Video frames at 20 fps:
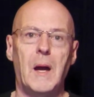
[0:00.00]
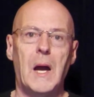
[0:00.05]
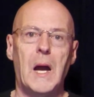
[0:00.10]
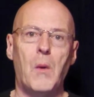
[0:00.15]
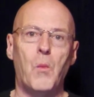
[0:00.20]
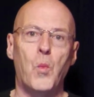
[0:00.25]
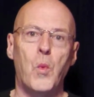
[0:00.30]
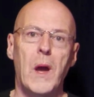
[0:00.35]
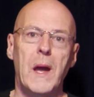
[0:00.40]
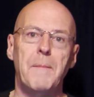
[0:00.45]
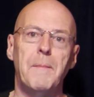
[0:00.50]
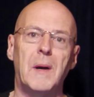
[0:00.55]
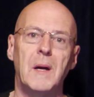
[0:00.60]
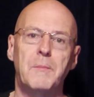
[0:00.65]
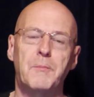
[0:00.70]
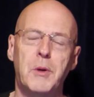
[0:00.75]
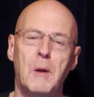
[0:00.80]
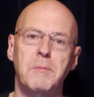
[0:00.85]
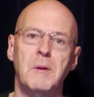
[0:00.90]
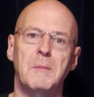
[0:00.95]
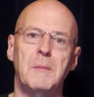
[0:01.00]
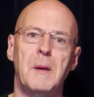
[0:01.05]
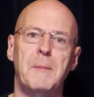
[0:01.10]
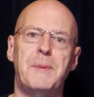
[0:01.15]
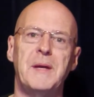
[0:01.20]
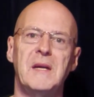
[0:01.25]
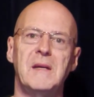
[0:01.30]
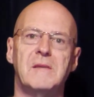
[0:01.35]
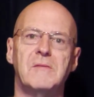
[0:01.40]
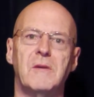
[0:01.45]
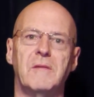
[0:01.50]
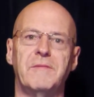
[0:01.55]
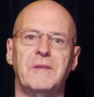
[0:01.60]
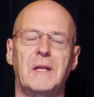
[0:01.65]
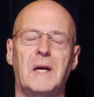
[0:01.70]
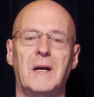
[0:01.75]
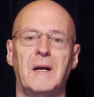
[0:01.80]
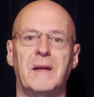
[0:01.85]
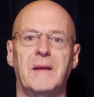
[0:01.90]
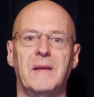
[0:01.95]
where my problem appeared to have
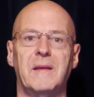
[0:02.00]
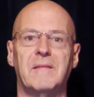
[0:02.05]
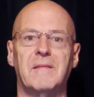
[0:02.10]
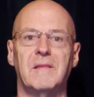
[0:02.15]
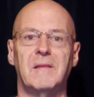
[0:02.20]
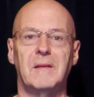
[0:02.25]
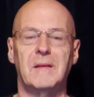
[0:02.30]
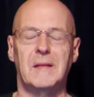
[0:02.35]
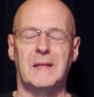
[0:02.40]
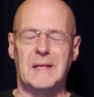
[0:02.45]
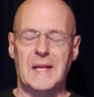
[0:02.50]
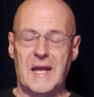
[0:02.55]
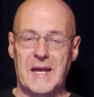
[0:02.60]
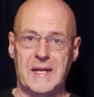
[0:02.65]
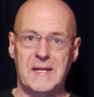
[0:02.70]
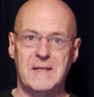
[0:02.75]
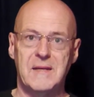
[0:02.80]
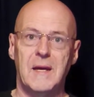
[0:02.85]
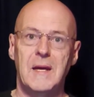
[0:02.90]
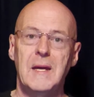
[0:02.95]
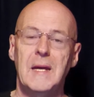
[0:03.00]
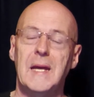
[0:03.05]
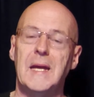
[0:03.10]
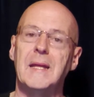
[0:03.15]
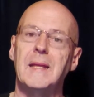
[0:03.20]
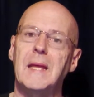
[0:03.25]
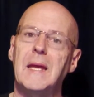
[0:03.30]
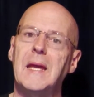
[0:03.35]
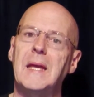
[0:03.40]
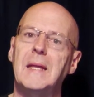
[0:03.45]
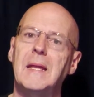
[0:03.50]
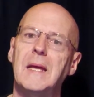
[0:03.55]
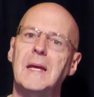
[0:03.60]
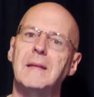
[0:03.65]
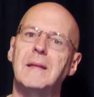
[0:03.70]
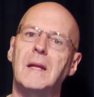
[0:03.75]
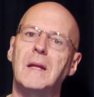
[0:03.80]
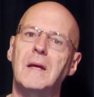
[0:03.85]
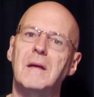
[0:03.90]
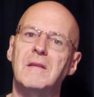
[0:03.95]
laid.
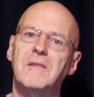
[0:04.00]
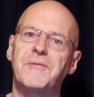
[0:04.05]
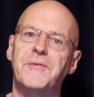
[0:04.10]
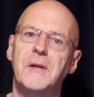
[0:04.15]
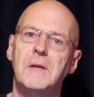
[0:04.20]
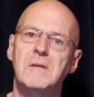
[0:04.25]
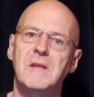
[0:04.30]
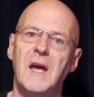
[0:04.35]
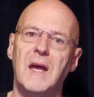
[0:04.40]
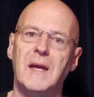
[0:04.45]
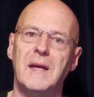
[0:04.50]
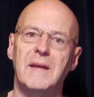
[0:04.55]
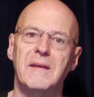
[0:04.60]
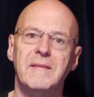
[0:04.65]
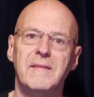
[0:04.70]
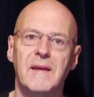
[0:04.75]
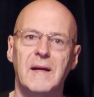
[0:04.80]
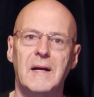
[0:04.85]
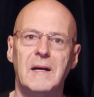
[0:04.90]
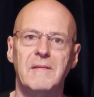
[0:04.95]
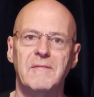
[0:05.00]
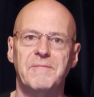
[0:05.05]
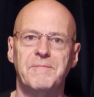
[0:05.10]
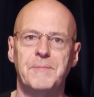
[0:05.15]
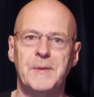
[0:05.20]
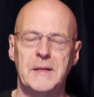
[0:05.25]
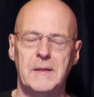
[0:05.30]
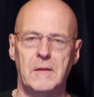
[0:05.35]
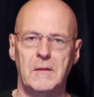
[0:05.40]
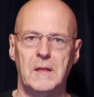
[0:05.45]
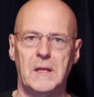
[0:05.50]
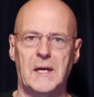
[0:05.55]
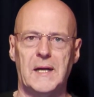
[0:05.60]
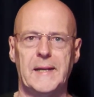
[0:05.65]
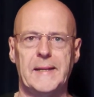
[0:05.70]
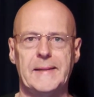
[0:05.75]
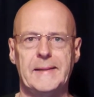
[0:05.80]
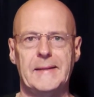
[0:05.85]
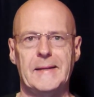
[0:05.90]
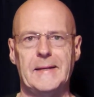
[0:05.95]
In the last few days, I've been
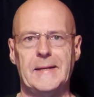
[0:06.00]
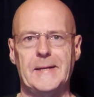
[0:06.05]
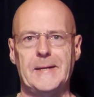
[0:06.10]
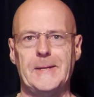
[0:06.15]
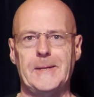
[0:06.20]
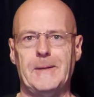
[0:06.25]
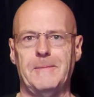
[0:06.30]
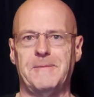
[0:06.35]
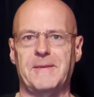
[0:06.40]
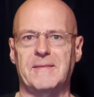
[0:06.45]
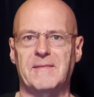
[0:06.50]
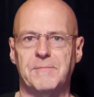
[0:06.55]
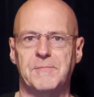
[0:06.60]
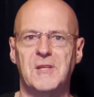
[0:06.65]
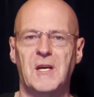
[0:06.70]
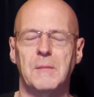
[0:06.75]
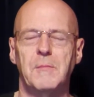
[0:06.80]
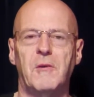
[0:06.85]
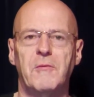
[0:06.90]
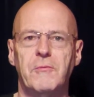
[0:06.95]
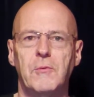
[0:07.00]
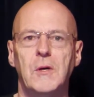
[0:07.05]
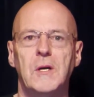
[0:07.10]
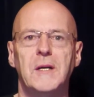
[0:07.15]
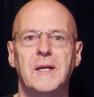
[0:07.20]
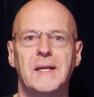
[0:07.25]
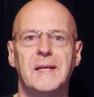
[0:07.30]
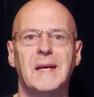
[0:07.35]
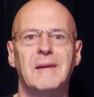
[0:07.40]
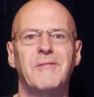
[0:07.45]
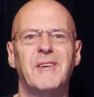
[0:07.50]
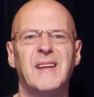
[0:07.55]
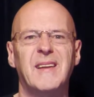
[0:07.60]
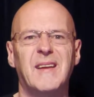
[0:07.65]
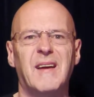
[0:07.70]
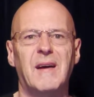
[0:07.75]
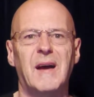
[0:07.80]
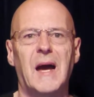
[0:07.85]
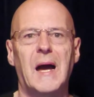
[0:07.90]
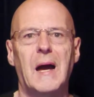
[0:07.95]
online and I've had some time off work, and I've
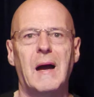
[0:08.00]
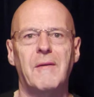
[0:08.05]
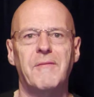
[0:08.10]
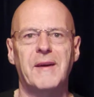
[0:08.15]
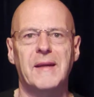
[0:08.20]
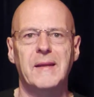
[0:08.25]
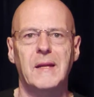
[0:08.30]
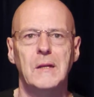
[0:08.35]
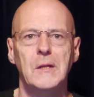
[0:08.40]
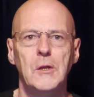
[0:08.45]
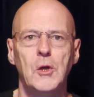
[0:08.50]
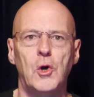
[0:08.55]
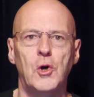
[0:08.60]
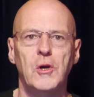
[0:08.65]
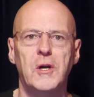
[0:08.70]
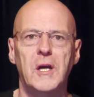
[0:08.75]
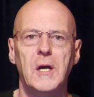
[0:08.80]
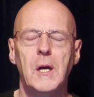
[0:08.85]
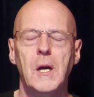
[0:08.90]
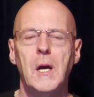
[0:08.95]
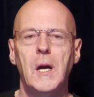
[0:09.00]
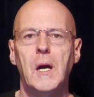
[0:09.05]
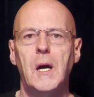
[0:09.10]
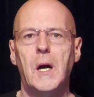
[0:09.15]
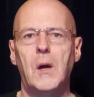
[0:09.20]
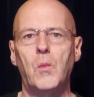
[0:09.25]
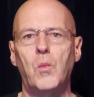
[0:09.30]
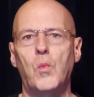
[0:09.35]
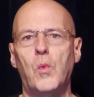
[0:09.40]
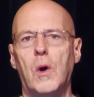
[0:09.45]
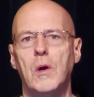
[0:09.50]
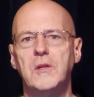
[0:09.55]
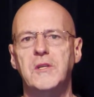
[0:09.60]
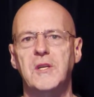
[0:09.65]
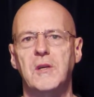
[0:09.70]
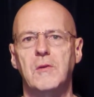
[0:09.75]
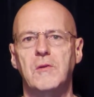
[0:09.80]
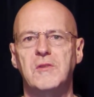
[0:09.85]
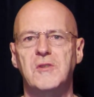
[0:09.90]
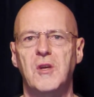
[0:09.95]
had a look at what
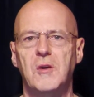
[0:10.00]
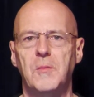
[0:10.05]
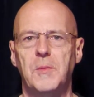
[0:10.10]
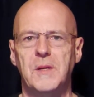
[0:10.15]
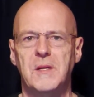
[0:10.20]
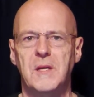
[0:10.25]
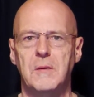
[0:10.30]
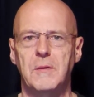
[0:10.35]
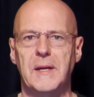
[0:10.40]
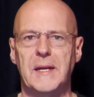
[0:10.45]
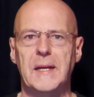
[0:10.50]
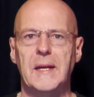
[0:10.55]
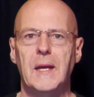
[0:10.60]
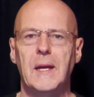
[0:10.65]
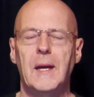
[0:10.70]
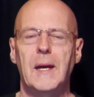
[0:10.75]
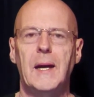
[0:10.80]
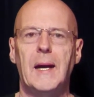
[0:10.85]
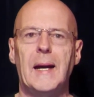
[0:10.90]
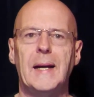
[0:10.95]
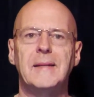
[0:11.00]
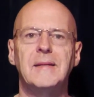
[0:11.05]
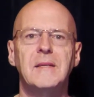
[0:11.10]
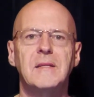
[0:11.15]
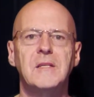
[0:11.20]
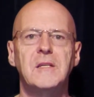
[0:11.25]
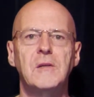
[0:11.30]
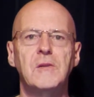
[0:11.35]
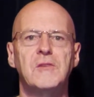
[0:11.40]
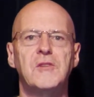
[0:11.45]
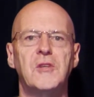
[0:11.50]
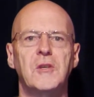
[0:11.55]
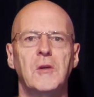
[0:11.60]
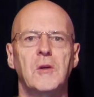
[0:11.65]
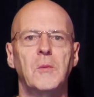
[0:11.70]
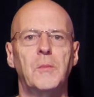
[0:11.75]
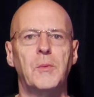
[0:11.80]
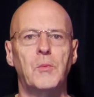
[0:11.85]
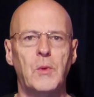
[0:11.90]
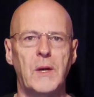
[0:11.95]
YouTube are doing. And
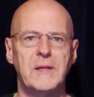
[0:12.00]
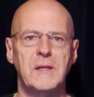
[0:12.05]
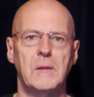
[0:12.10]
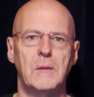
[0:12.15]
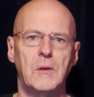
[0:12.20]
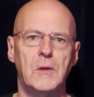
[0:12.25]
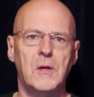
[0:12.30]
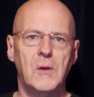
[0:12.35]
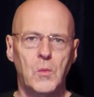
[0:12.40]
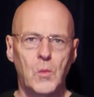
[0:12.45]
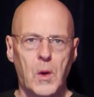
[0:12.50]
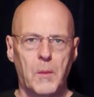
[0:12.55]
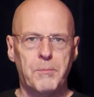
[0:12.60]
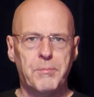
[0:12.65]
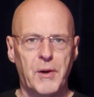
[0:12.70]
YouTube, when you look at what